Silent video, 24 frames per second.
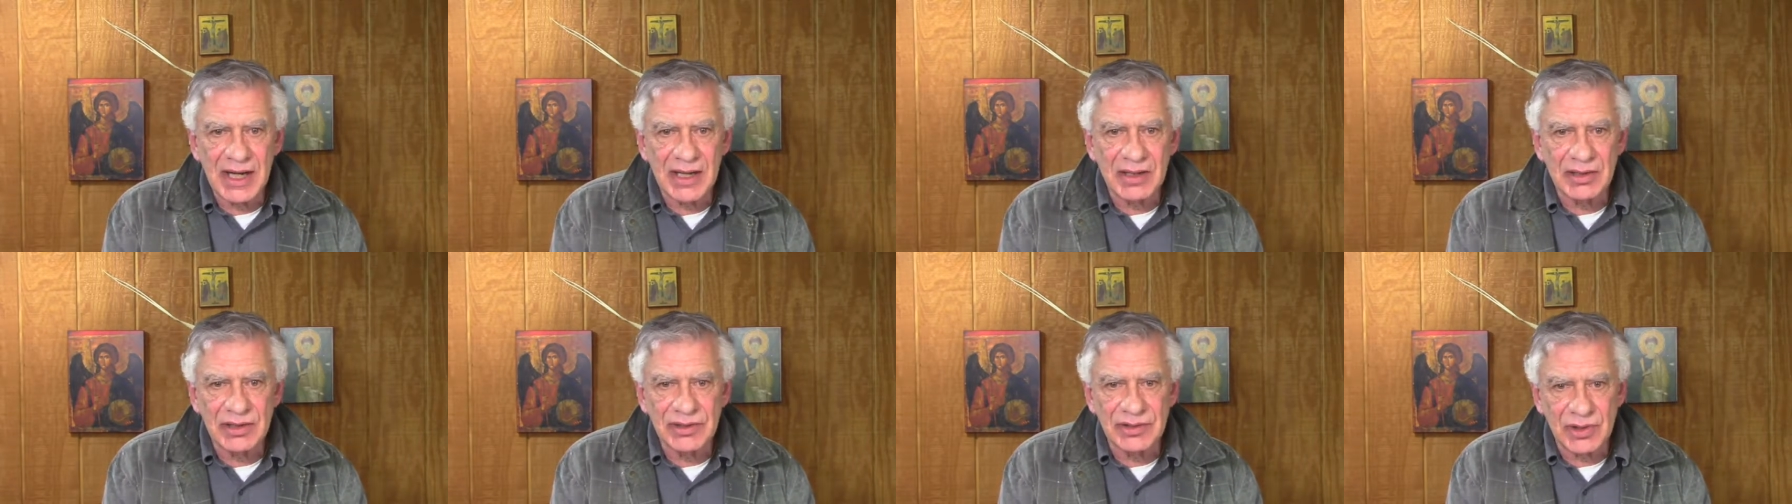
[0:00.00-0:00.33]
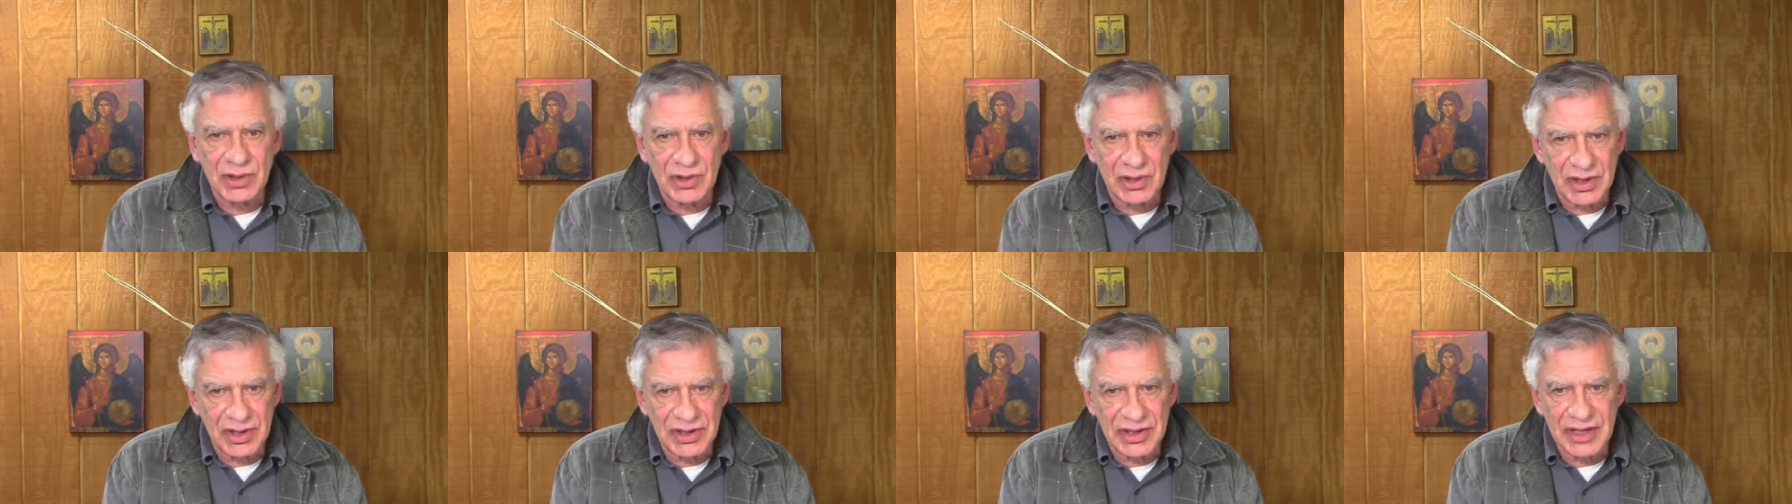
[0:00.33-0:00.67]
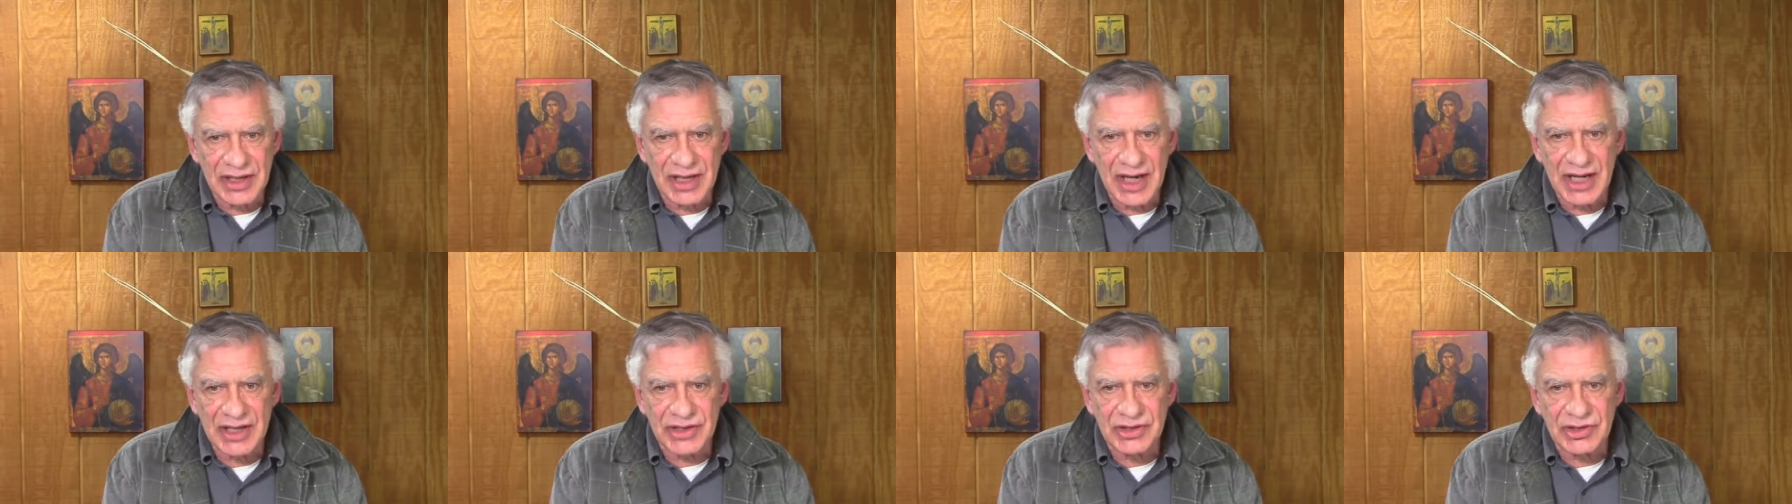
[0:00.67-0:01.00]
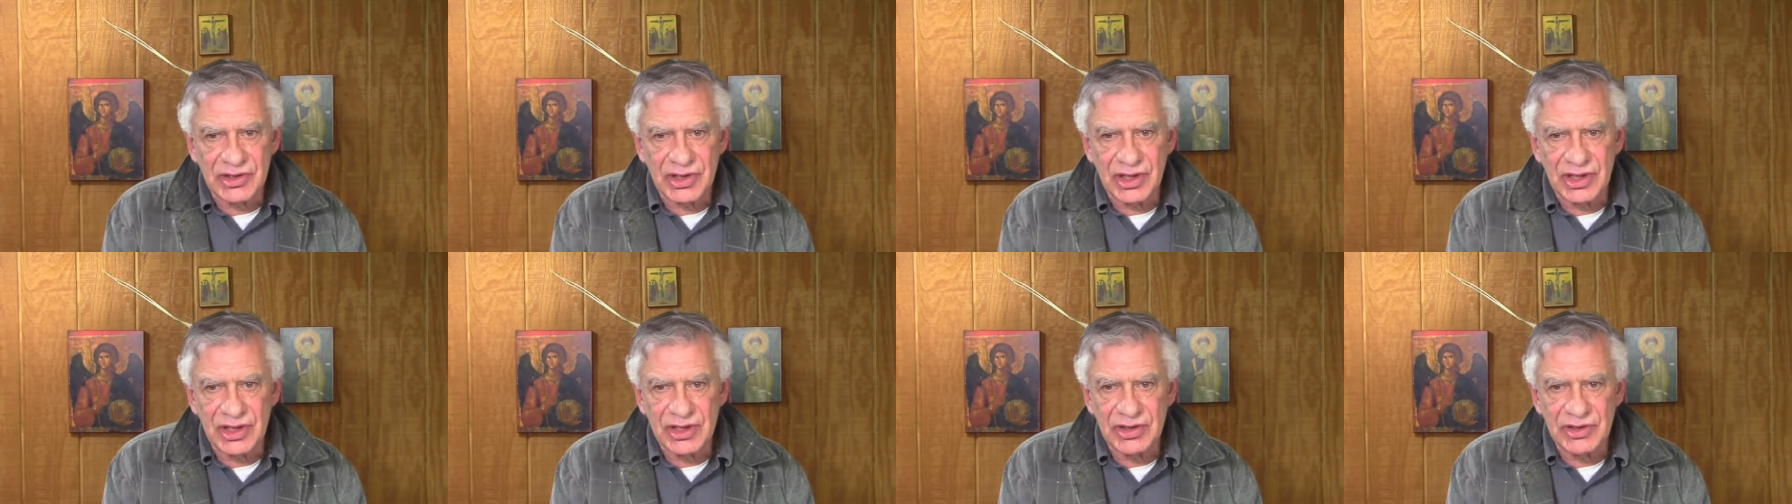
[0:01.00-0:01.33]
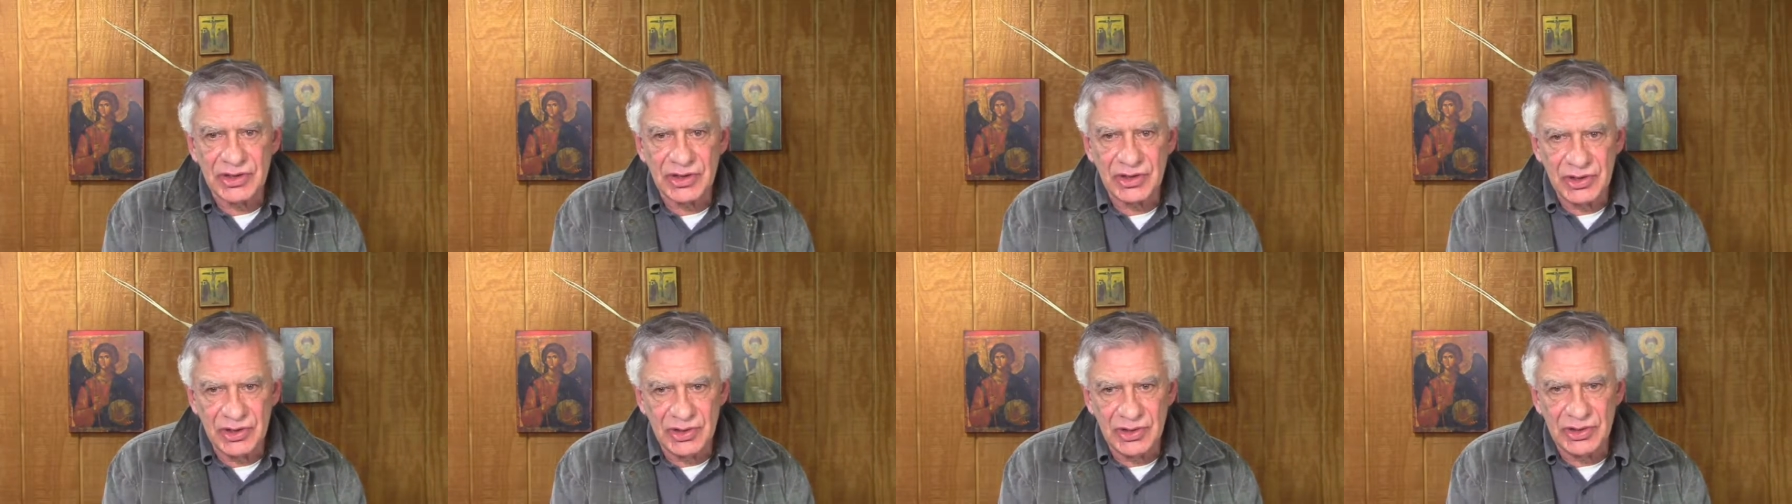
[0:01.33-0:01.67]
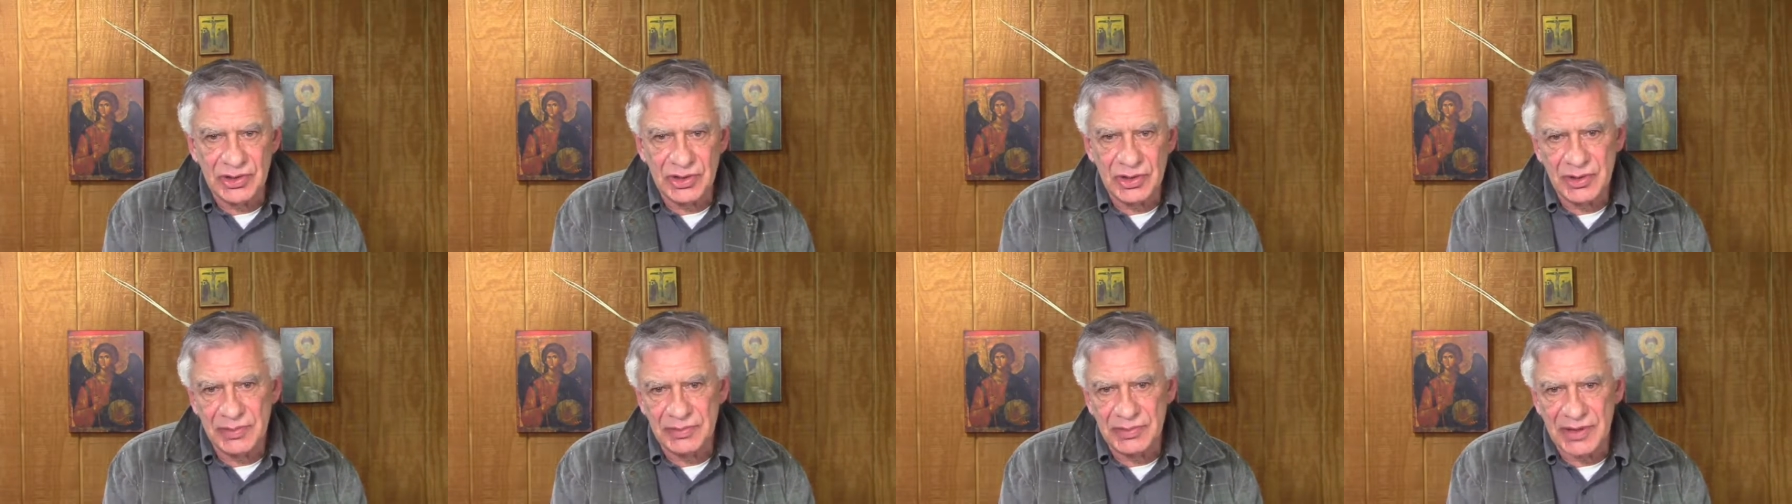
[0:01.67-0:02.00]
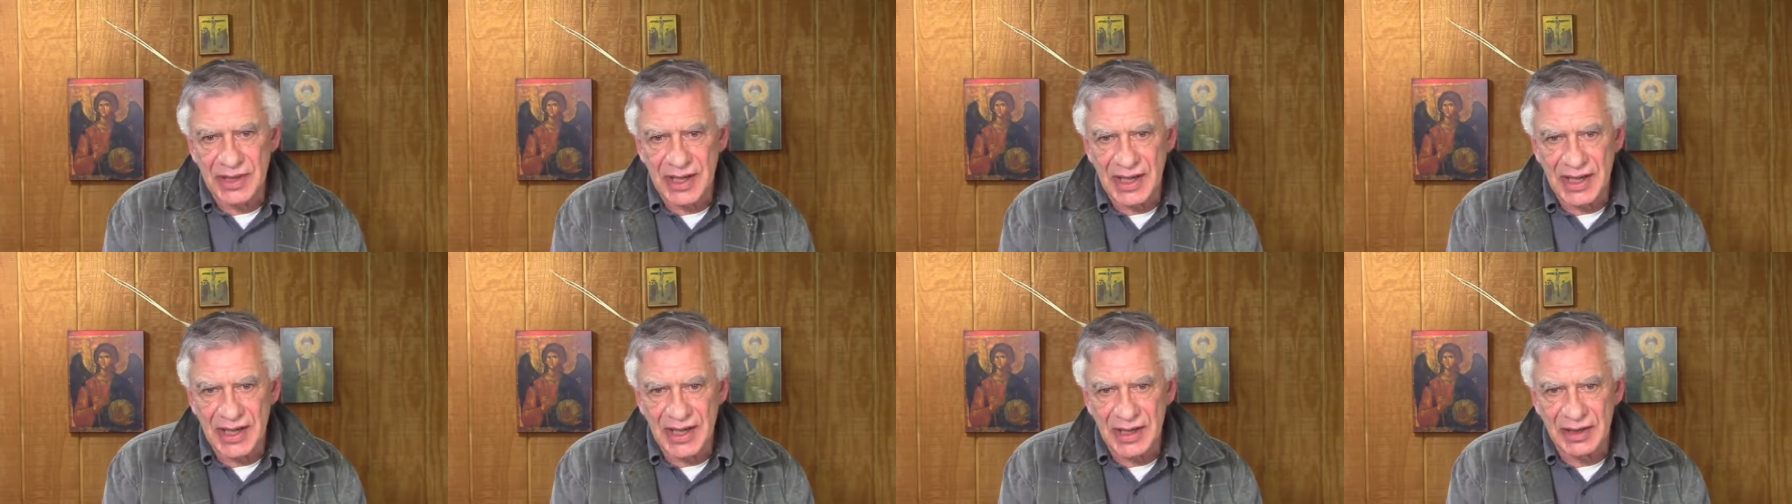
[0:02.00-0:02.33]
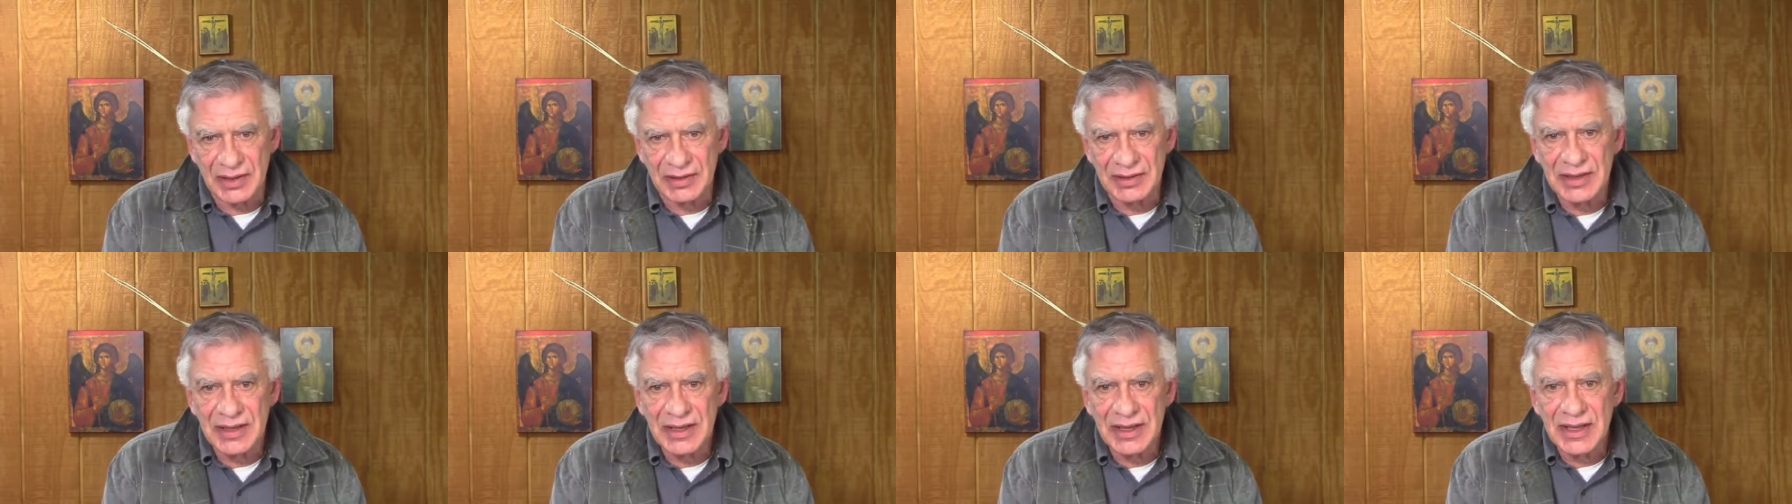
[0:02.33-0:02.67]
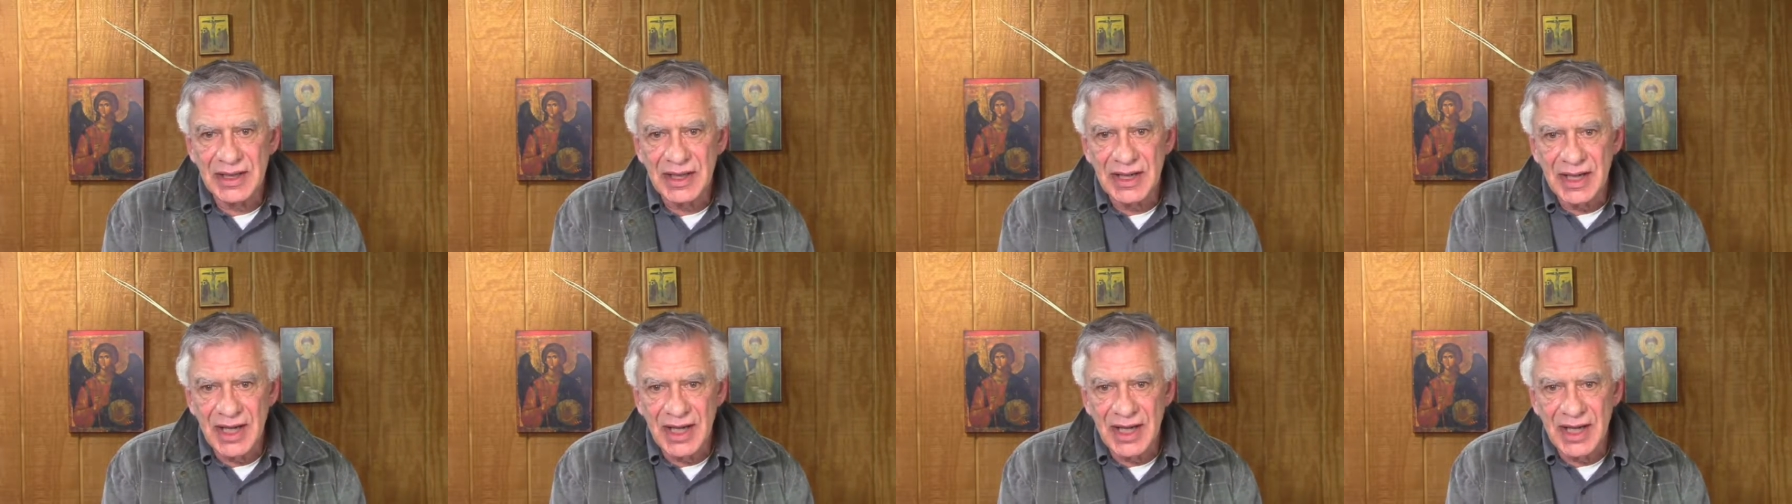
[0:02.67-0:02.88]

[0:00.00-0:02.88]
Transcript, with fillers: Michael's Orthodox Church YouTube channel,